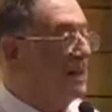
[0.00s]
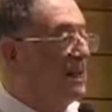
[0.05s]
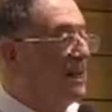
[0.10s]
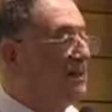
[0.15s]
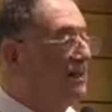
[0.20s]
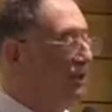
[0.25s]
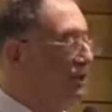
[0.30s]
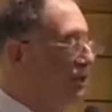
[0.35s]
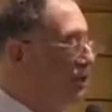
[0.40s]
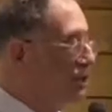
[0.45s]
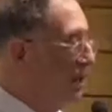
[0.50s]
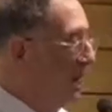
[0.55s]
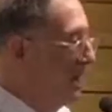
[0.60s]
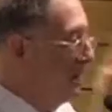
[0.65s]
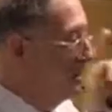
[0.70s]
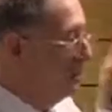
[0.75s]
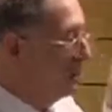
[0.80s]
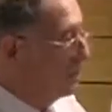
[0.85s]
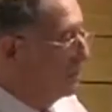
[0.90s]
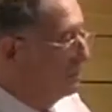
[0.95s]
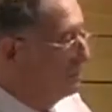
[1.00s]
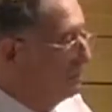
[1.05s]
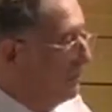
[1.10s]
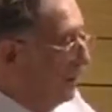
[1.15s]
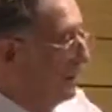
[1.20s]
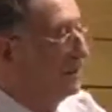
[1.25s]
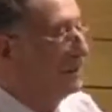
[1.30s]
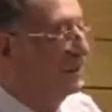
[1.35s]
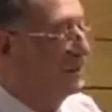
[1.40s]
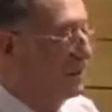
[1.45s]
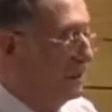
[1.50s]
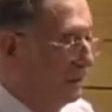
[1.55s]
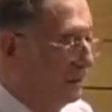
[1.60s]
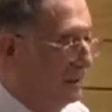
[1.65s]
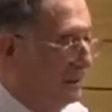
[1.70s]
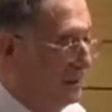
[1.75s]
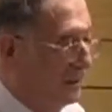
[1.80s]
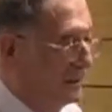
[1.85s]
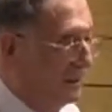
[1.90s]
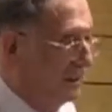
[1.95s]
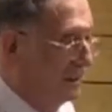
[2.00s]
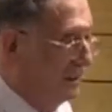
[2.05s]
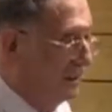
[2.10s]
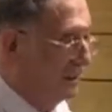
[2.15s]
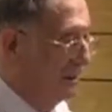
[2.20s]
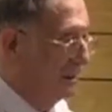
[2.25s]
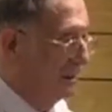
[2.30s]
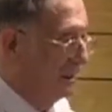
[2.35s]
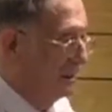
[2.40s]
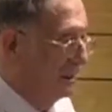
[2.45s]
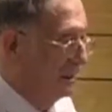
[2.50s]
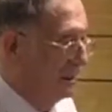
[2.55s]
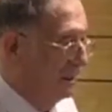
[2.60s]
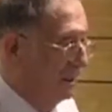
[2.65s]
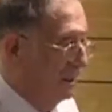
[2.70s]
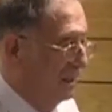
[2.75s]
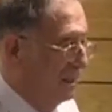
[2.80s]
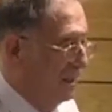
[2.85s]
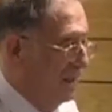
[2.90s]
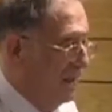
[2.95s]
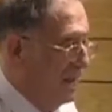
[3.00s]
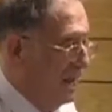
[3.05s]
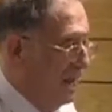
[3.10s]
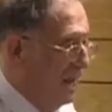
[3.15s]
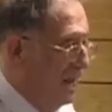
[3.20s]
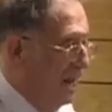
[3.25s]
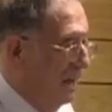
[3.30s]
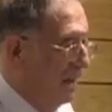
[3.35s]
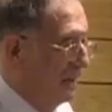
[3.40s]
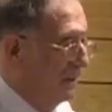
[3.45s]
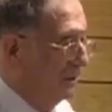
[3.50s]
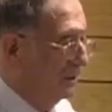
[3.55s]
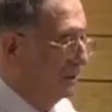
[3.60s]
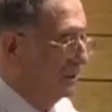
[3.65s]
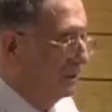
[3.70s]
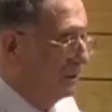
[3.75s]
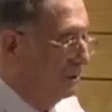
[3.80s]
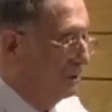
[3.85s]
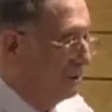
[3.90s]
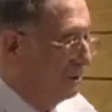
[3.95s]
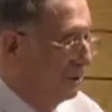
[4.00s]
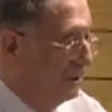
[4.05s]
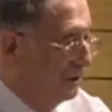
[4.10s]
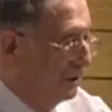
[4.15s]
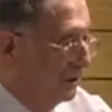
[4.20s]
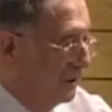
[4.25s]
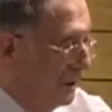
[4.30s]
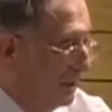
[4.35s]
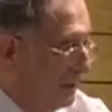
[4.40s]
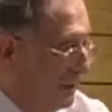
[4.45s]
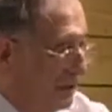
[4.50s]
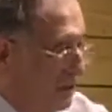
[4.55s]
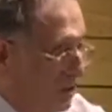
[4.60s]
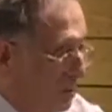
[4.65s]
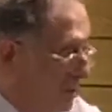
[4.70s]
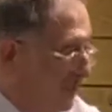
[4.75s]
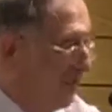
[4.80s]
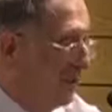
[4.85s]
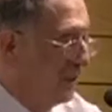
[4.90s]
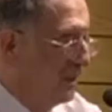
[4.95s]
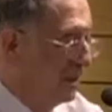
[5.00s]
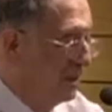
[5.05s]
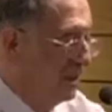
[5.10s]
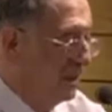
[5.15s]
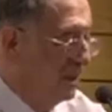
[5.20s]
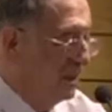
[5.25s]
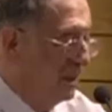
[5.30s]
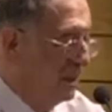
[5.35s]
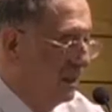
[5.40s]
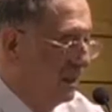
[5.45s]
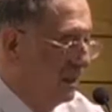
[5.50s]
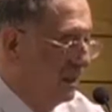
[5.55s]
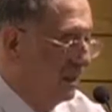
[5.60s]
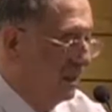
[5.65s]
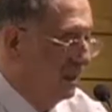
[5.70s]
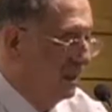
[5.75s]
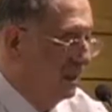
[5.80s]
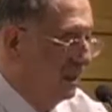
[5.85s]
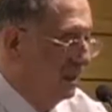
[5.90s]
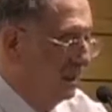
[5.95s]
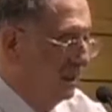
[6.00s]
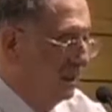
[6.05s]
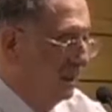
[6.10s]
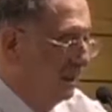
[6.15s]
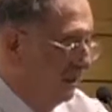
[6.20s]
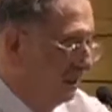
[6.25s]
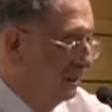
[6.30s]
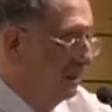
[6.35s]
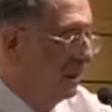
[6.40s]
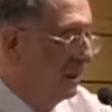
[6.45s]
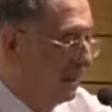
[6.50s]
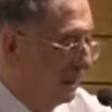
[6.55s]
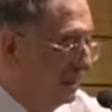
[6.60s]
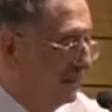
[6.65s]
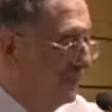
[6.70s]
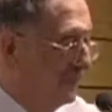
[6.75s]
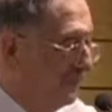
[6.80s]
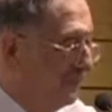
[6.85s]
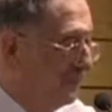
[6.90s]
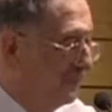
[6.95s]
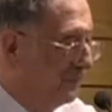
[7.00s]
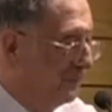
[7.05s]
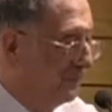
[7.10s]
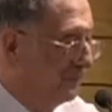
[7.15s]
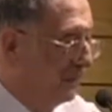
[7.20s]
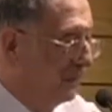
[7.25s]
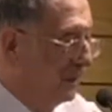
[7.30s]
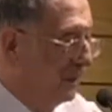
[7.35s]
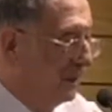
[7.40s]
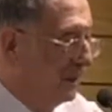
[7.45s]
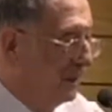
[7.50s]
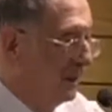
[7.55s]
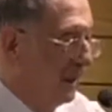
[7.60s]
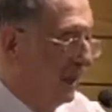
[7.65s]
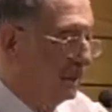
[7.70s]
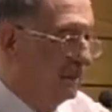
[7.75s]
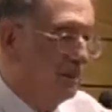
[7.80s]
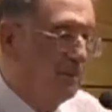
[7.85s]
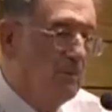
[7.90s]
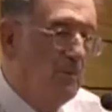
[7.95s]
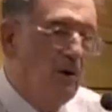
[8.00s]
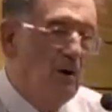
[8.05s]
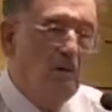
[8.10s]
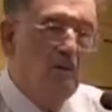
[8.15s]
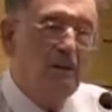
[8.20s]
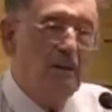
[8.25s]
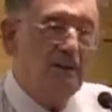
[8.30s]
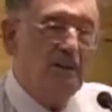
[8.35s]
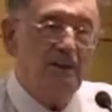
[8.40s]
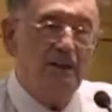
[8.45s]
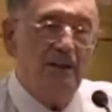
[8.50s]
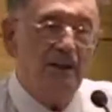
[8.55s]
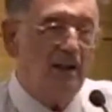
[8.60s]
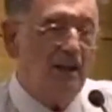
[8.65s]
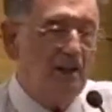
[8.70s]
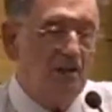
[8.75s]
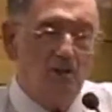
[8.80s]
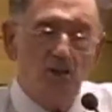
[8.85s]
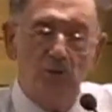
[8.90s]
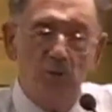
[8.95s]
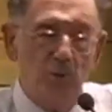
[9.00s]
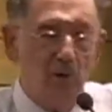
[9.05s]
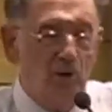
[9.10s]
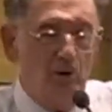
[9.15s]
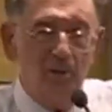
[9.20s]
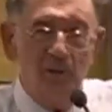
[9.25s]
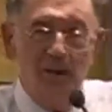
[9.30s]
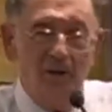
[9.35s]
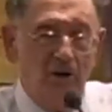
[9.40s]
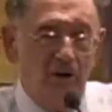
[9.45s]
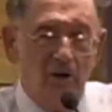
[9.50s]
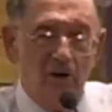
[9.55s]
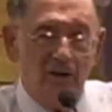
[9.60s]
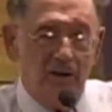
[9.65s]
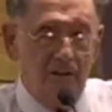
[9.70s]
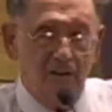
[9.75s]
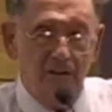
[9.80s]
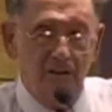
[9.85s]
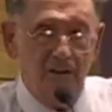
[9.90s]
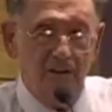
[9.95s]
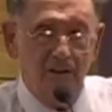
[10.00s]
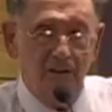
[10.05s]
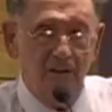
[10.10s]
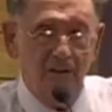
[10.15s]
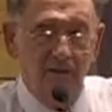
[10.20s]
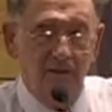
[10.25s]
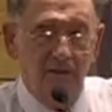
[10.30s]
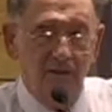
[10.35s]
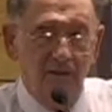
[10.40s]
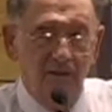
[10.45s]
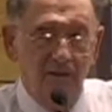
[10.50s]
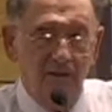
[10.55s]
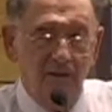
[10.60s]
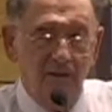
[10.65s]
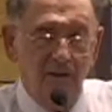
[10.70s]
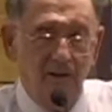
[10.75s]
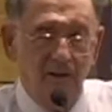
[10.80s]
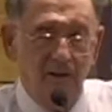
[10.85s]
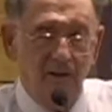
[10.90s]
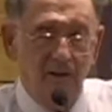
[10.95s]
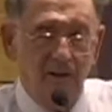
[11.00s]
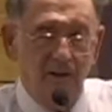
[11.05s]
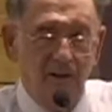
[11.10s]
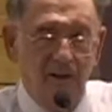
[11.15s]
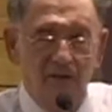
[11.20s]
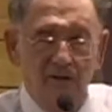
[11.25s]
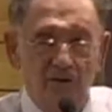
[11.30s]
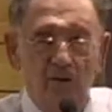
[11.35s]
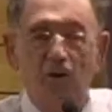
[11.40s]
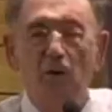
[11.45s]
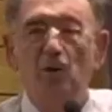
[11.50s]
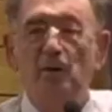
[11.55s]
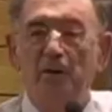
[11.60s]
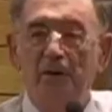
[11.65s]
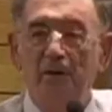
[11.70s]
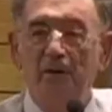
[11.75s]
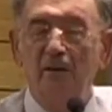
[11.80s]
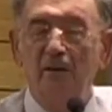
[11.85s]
there is a chance to penetrate there and to take over in time. At the moment, they are a small minority. They are growing